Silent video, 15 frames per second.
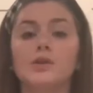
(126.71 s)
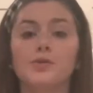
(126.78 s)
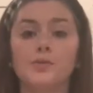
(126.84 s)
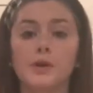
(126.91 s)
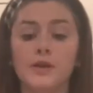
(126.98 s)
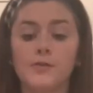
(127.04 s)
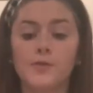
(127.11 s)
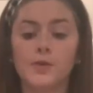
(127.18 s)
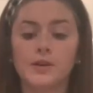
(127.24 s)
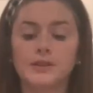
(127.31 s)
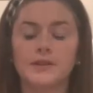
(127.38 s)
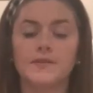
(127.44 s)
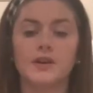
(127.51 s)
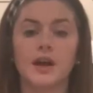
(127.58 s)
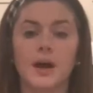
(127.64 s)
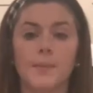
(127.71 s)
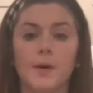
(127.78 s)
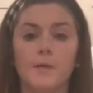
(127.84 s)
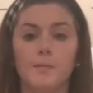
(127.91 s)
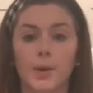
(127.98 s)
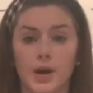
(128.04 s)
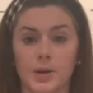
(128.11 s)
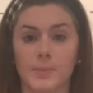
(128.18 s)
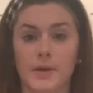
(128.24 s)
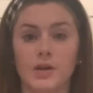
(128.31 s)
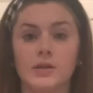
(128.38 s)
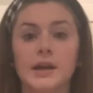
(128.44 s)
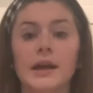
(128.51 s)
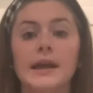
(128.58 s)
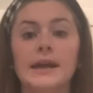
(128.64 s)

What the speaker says: 3/4 of a cup of buttermilk.